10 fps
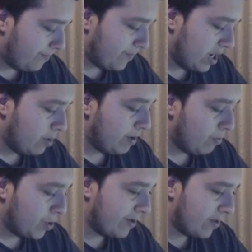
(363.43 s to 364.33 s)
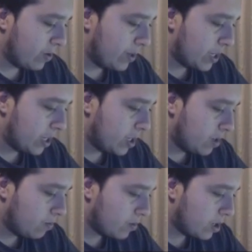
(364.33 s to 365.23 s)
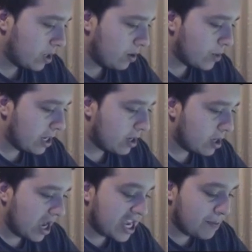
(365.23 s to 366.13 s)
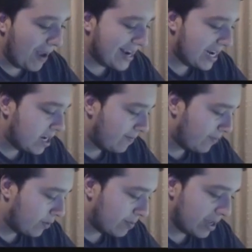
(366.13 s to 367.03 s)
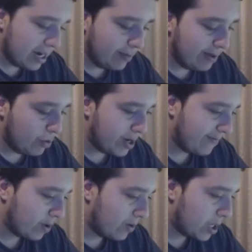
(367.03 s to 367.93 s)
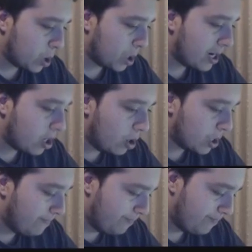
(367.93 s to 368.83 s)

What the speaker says: This is. Which is obviously expected for it to be a little bit more difficult as the training goes on.